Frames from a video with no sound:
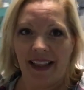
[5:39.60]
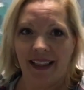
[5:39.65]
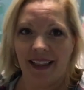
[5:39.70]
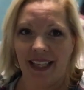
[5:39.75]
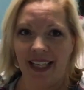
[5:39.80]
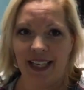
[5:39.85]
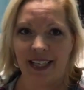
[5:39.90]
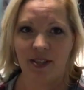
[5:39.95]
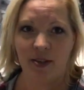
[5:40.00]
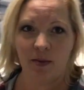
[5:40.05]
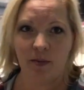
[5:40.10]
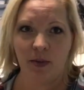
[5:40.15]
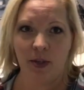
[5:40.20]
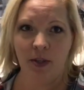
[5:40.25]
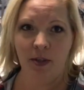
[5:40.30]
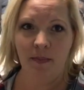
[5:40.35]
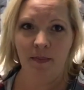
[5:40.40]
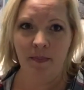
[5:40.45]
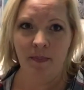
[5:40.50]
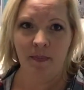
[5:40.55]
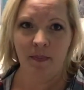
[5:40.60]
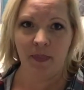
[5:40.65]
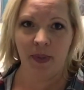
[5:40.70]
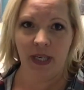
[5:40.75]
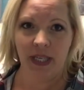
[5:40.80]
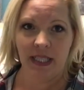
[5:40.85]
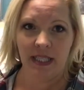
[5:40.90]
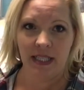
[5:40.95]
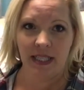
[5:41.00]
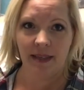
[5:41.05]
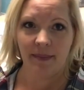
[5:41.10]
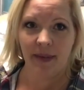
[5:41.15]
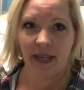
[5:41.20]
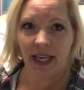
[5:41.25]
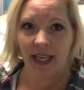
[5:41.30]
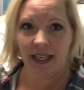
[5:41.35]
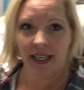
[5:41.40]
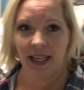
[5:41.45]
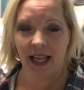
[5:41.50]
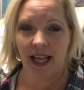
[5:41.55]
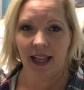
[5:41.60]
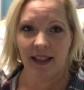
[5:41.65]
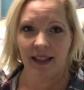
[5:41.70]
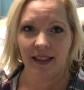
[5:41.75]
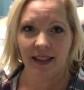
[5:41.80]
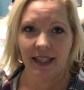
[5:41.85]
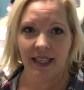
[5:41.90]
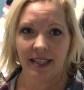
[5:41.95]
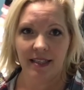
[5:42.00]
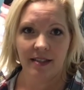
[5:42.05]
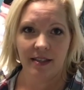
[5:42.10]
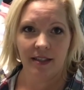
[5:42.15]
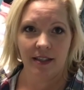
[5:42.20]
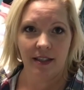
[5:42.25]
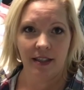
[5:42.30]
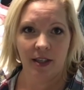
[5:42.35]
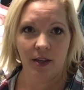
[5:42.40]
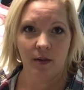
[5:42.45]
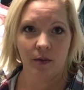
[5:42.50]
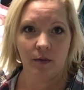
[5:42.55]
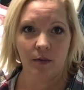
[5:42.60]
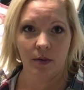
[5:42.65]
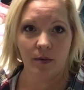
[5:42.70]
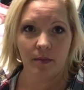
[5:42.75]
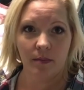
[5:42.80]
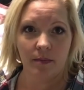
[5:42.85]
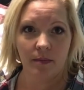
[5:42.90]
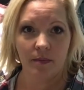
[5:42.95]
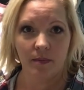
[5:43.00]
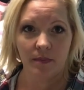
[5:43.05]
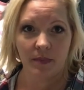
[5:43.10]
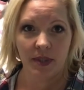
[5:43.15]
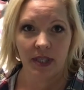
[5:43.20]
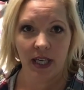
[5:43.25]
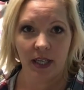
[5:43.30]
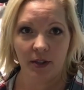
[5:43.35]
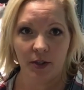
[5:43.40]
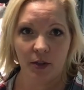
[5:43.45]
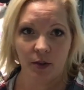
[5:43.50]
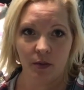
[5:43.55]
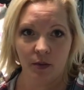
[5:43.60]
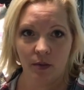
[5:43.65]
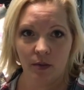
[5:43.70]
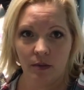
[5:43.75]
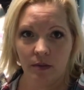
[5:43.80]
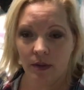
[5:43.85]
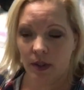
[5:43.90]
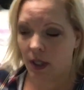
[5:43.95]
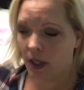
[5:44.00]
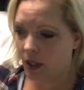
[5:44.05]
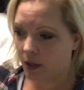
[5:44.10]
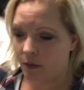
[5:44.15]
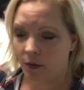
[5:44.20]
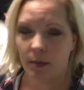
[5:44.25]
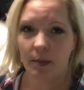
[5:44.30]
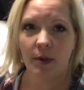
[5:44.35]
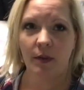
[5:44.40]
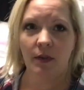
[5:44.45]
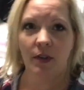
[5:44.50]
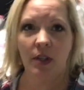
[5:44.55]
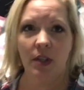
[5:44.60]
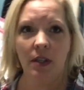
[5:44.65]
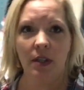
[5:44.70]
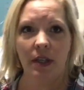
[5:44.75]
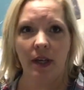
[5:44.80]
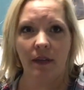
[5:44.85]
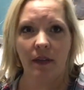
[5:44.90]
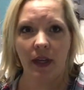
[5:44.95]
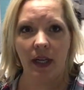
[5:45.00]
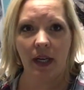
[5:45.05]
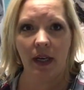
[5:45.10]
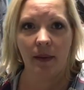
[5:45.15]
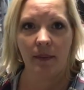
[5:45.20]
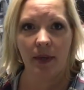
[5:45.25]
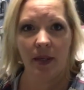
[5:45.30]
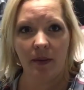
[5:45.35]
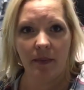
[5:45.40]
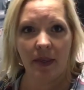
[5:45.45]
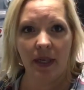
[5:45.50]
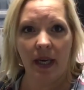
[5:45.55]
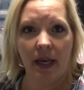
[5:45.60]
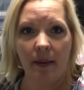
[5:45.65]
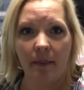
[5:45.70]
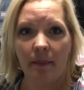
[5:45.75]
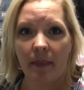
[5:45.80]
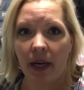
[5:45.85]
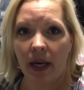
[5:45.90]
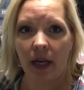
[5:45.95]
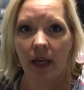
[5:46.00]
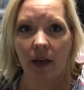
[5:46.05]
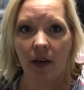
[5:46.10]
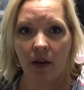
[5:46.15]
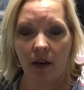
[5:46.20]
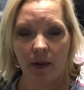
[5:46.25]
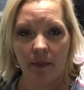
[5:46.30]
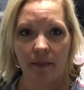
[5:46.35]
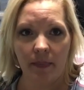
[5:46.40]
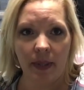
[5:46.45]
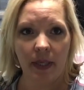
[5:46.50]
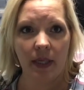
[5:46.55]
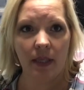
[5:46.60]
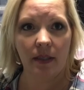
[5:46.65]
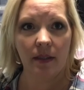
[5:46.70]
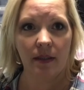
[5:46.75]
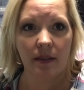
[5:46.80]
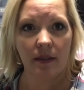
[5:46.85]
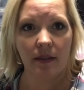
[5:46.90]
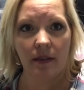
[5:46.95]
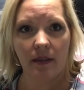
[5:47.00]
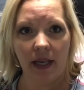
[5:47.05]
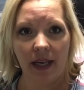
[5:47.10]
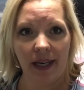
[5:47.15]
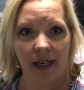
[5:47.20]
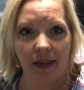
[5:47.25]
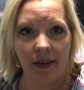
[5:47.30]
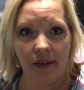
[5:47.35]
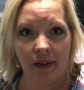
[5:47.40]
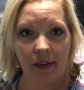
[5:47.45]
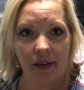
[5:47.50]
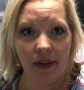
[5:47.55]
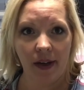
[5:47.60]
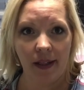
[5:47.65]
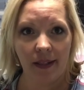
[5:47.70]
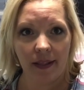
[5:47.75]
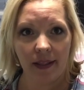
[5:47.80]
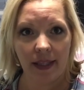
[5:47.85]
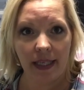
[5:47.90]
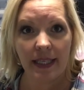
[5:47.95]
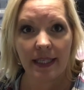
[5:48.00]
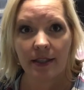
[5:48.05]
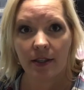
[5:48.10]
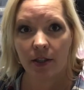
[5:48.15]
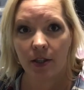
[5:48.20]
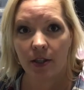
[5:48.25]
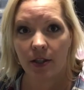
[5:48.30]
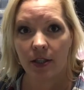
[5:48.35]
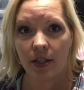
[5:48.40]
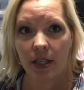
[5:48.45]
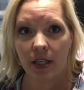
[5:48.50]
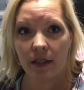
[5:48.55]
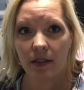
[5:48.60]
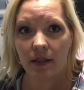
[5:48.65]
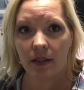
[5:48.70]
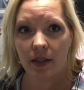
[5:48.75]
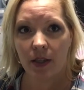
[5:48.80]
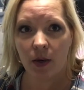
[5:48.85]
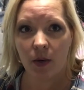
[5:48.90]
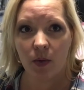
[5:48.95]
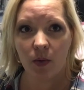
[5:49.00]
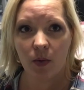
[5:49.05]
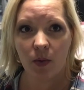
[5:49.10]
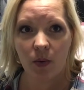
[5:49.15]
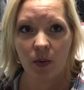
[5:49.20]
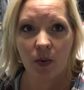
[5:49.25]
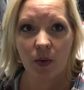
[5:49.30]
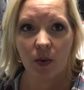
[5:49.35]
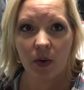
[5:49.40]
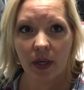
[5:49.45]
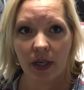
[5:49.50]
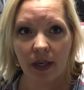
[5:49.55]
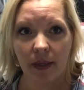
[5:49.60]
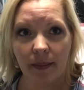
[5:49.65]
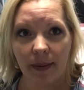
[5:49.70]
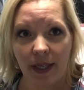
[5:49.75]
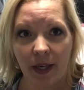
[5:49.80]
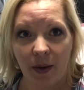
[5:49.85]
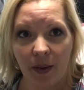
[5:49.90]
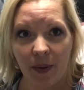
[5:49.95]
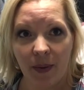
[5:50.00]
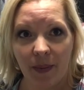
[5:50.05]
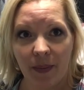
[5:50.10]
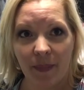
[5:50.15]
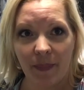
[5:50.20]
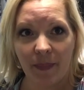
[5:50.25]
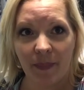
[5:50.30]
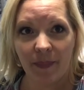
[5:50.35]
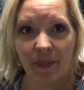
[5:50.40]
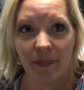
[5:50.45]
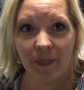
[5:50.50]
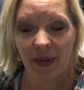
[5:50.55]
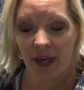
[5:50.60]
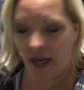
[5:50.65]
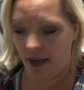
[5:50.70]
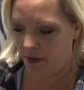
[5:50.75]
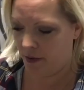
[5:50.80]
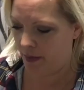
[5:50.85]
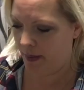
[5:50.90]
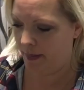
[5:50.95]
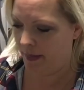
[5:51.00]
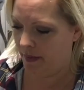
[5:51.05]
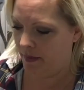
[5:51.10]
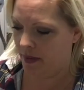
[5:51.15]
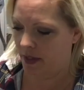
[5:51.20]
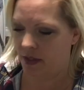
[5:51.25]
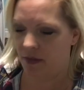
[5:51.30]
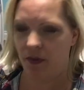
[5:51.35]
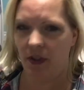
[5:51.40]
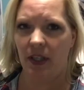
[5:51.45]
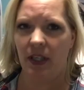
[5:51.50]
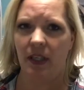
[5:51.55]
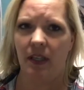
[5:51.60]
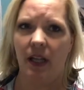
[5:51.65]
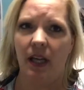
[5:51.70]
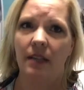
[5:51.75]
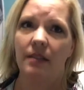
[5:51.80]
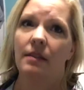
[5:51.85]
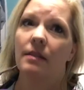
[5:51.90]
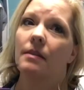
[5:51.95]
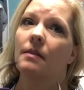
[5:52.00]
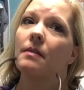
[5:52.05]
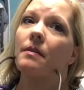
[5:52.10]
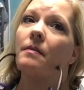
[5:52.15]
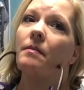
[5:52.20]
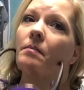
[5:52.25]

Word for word: laser room. Brenda's going to be getting a laser um, tattoo removal. And then I'm going to be getting my armpit hair laser. So, here we go. I have to wear my, these funky glasses.